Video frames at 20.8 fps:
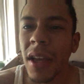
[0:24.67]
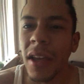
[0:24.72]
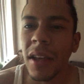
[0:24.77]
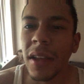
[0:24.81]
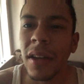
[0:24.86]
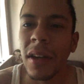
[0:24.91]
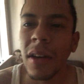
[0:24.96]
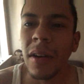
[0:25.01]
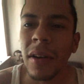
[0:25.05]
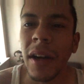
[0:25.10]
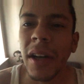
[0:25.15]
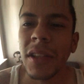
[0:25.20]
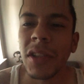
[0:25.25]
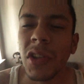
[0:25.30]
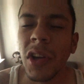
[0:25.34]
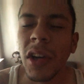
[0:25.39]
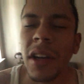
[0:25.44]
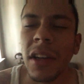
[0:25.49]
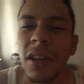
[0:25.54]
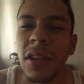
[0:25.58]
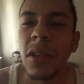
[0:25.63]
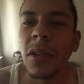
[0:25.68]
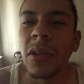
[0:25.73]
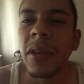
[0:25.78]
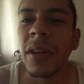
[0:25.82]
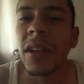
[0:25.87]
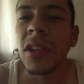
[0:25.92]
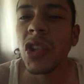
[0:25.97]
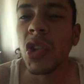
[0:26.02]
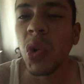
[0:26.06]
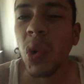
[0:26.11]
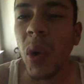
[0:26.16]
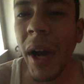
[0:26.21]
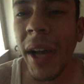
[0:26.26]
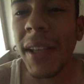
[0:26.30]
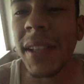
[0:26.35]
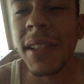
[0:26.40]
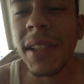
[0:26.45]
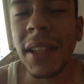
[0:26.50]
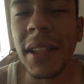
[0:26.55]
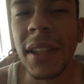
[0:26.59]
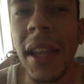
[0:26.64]
You know, I try to do it
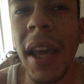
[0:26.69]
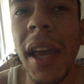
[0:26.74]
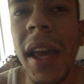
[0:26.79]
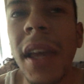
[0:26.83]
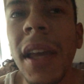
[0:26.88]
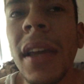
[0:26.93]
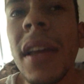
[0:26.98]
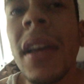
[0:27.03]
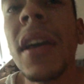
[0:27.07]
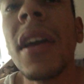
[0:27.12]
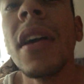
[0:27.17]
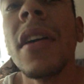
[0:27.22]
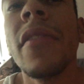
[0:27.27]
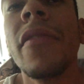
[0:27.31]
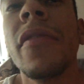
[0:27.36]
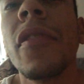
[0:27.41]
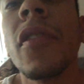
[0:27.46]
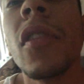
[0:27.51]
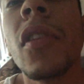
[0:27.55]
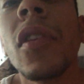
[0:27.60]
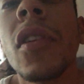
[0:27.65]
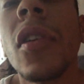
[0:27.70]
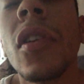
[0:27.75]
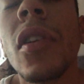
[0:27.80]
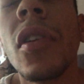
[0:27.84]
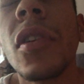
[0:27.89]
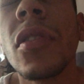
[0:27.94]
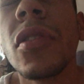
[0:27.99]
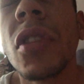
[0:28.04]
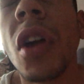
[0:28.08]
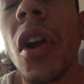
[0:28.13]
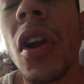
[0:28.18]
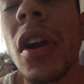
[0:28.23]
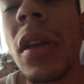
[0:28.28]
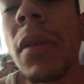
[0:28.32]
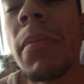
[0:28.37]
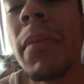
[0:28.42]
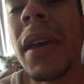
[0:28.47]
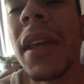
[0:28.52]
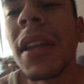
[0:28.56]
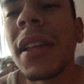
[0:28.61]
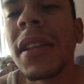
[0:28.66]
twice a day for 30
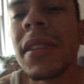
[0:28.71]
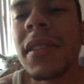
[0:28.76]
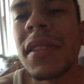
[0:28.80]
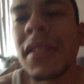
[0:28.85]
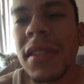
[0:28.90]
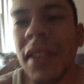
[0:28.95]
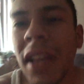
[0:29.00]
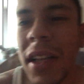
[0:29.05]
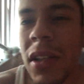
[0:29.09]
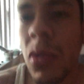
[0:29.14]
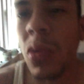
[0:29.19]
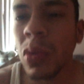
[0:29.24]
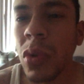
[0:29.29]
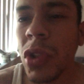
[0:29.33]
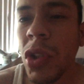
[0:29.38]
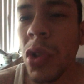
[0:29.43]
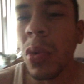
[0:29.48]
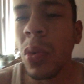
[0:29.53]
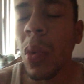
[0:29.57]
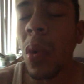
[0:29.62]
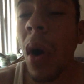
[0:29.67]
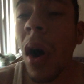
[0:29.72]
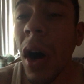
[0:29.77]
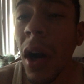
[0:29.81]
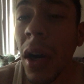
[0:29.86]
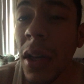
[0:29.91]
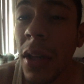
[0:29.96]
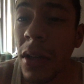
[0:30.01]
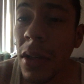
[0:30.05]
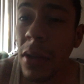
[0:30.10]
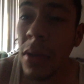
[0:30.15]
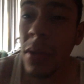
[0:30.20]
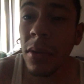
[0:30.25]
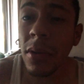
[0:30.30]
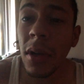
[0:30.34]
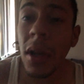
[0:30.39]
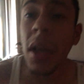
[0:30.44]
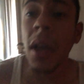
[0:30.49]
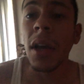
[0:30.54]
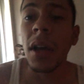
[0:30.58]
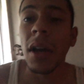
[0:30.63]
minutes. That's what you want to do.